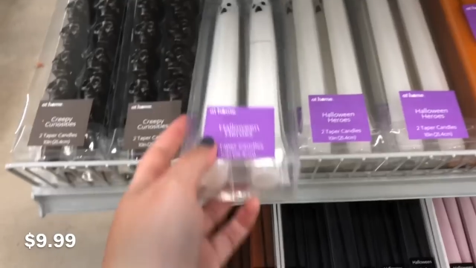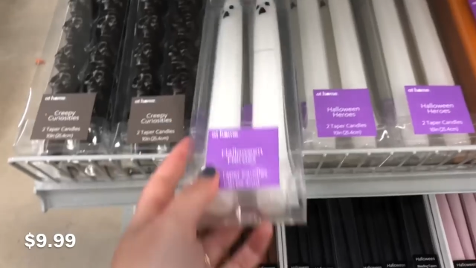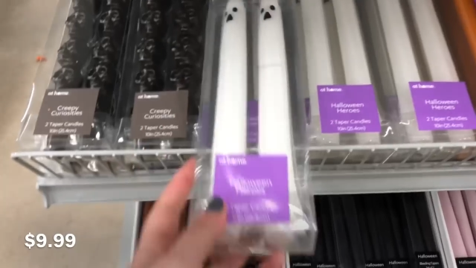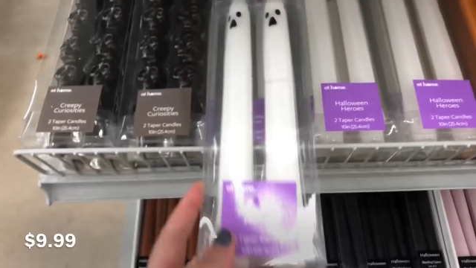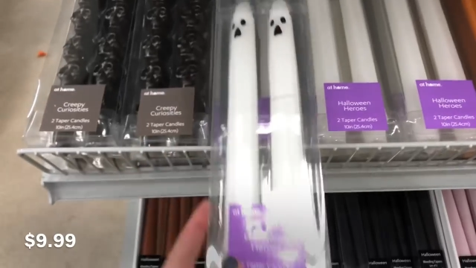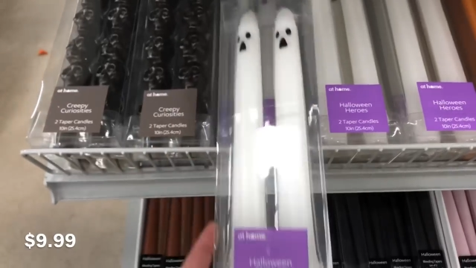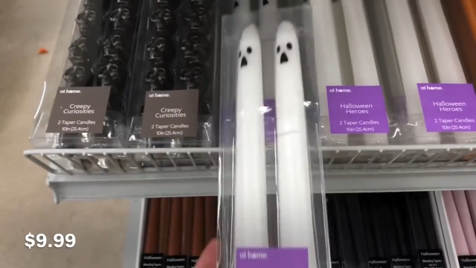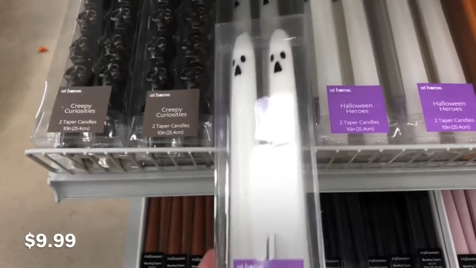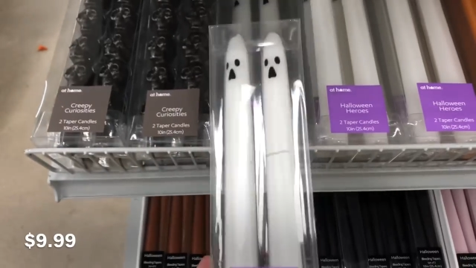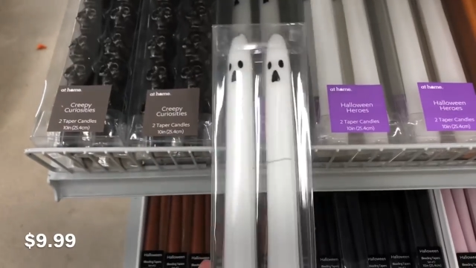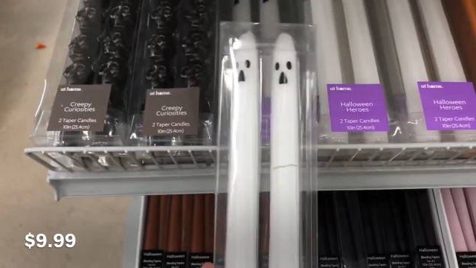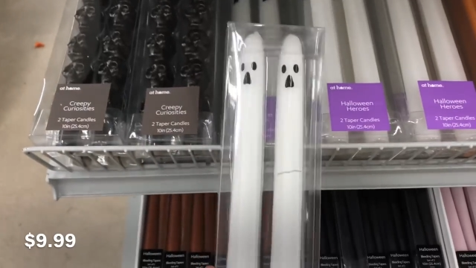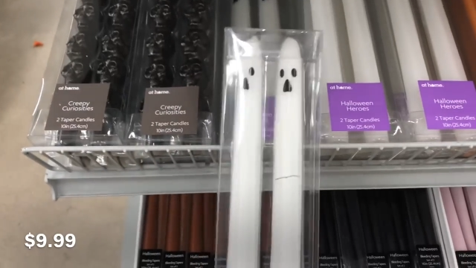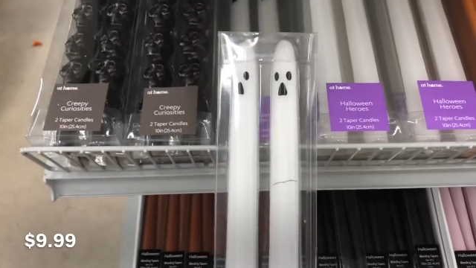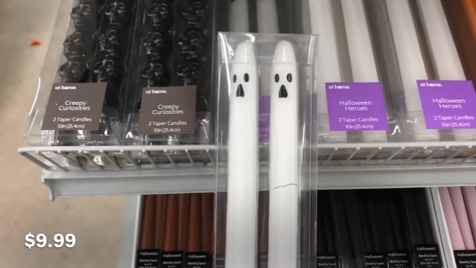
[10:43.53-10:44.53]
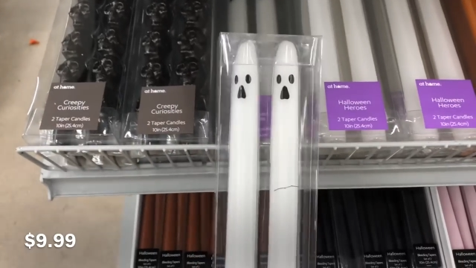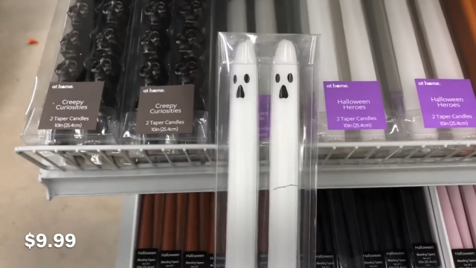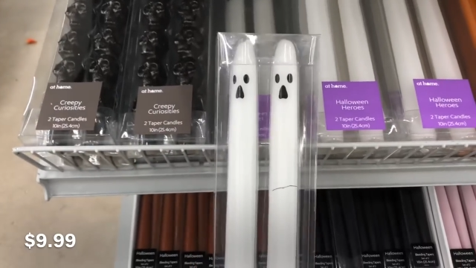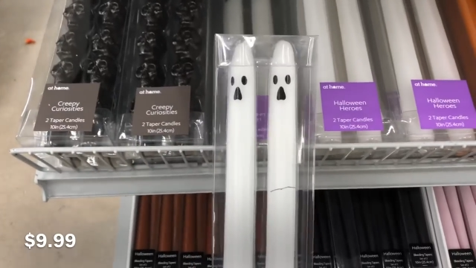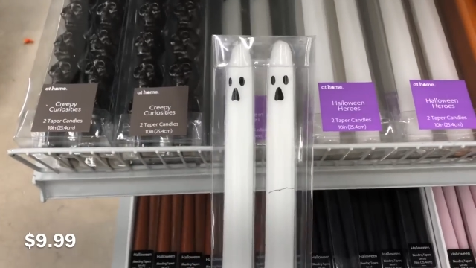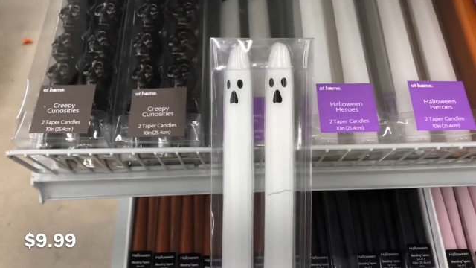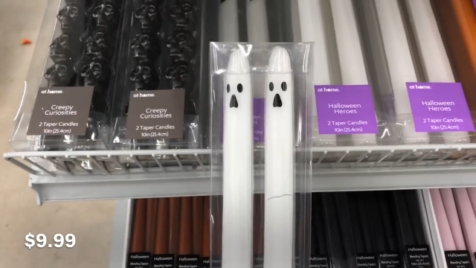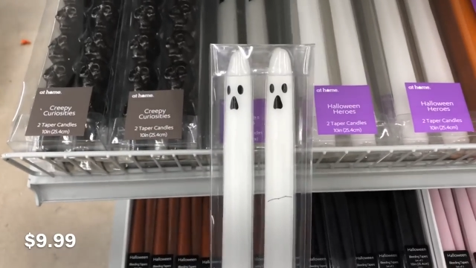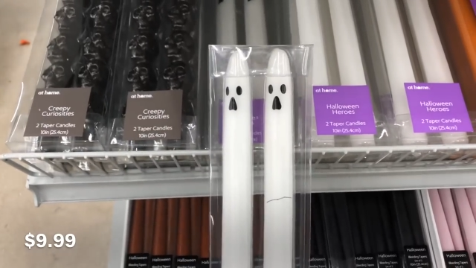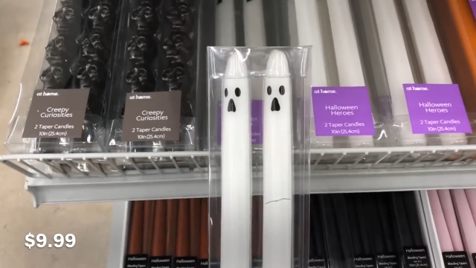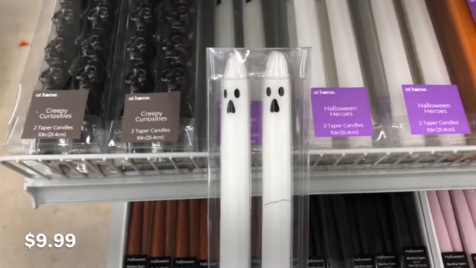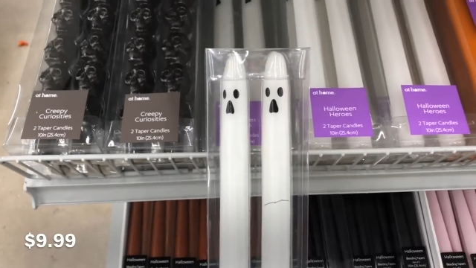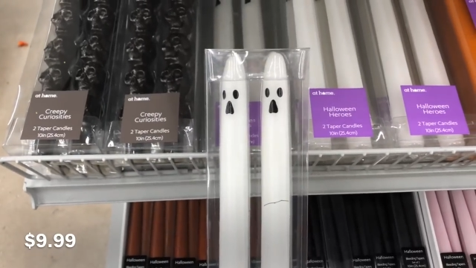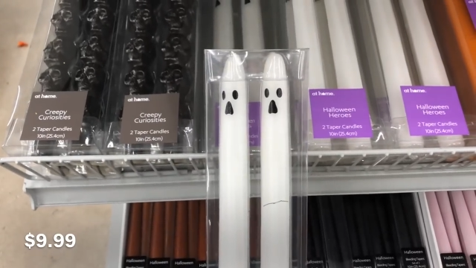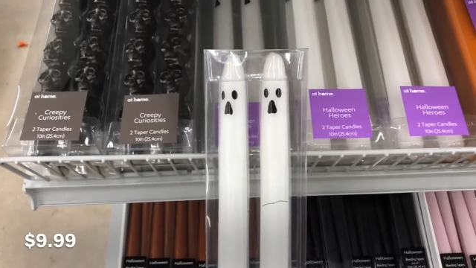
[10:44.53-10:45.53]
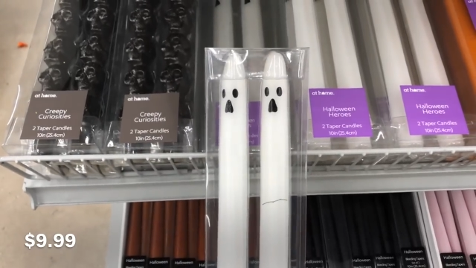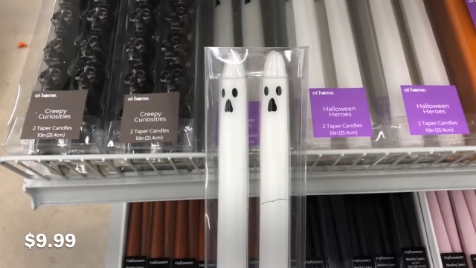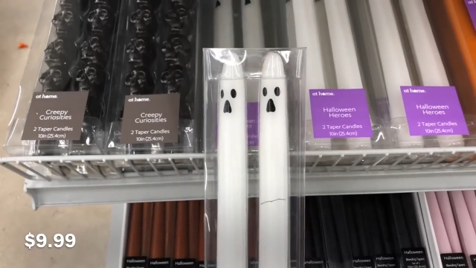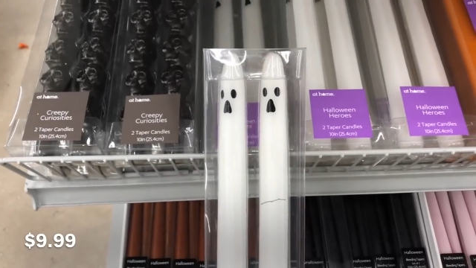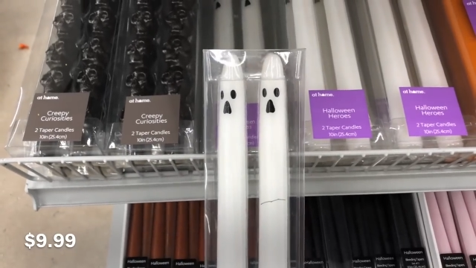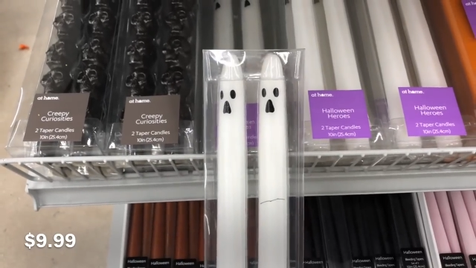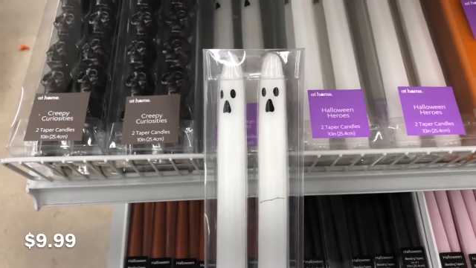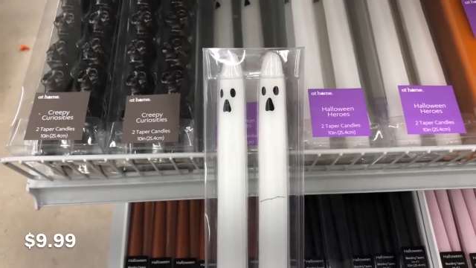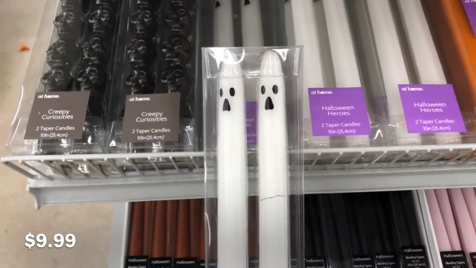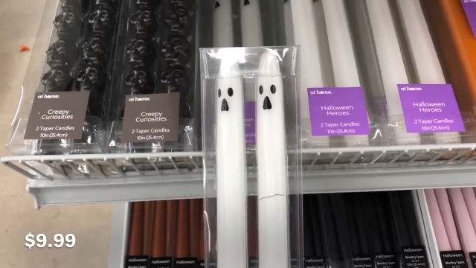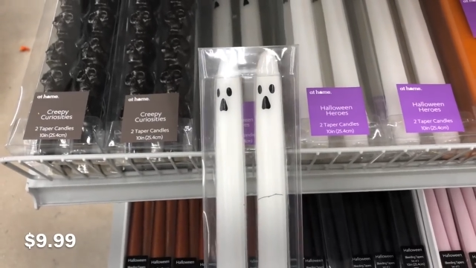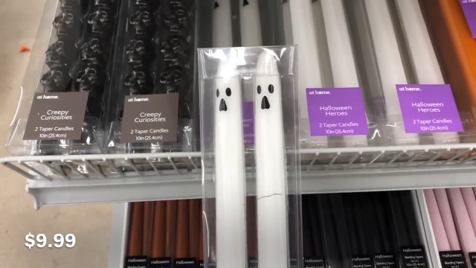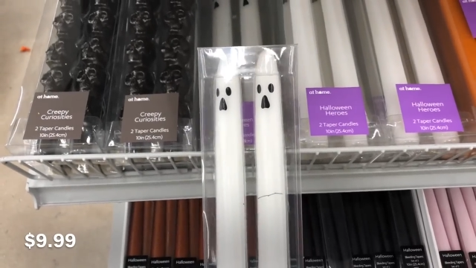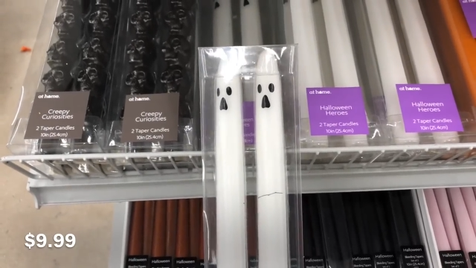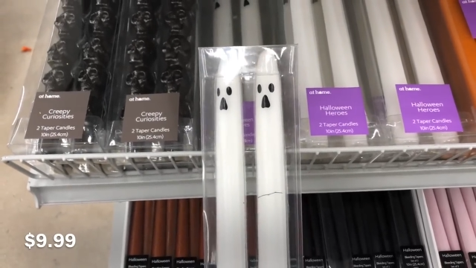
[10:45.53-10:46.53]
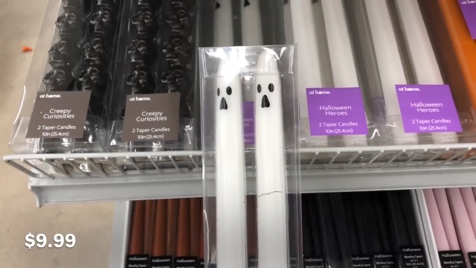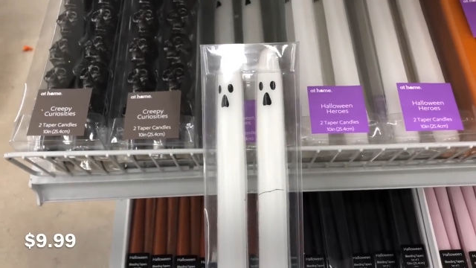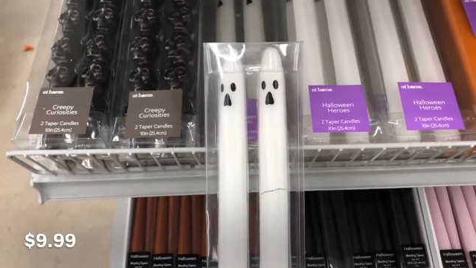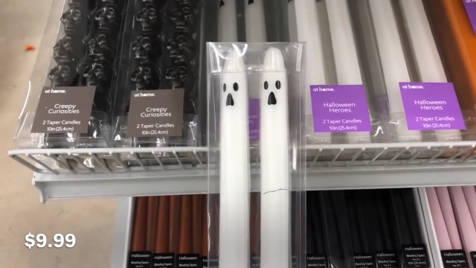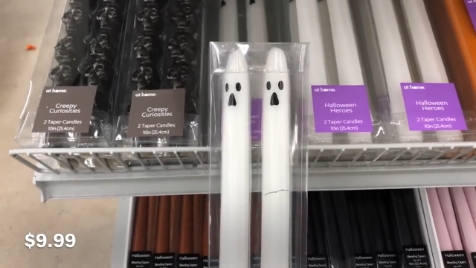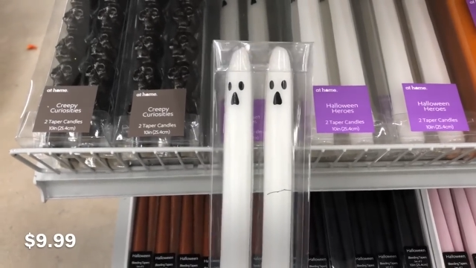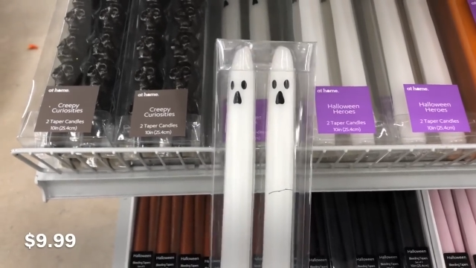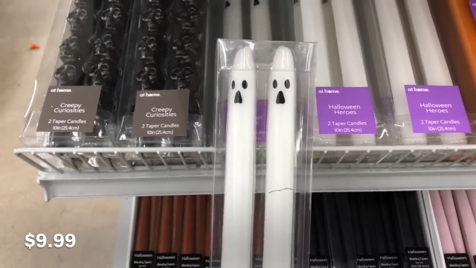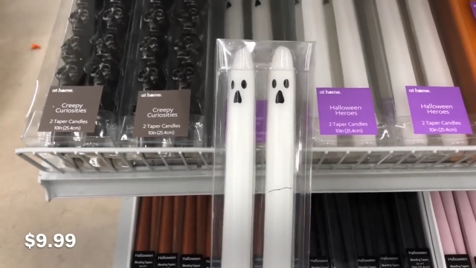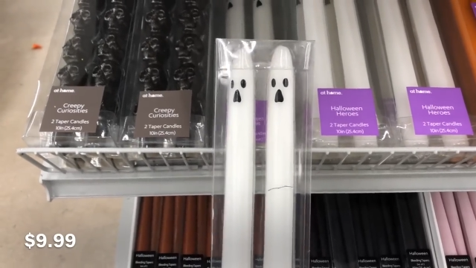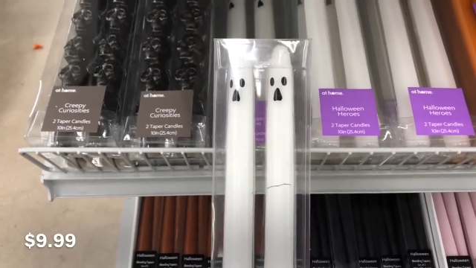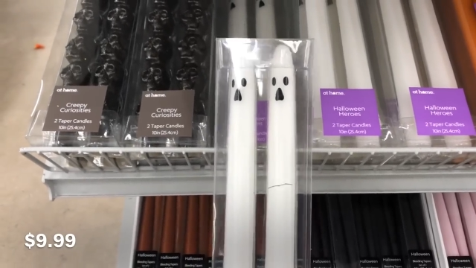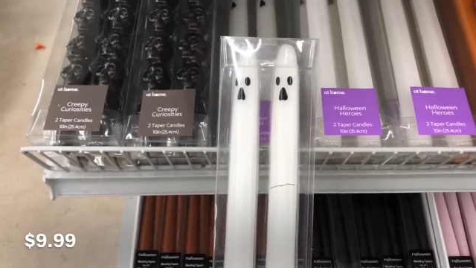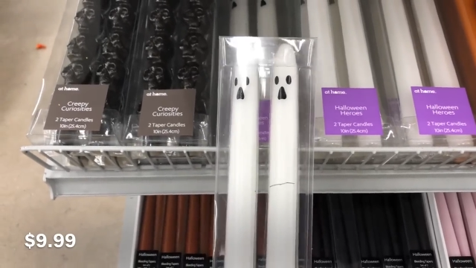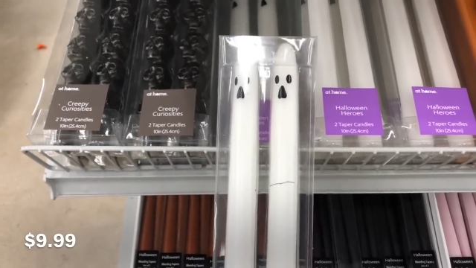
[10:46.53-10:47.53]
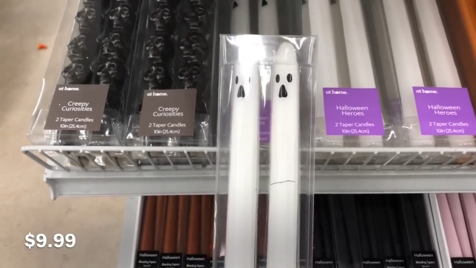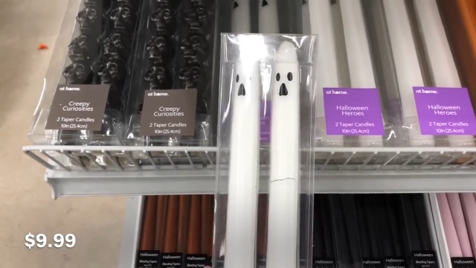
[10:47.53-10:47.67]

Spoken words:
Nobody's mouth can be seen.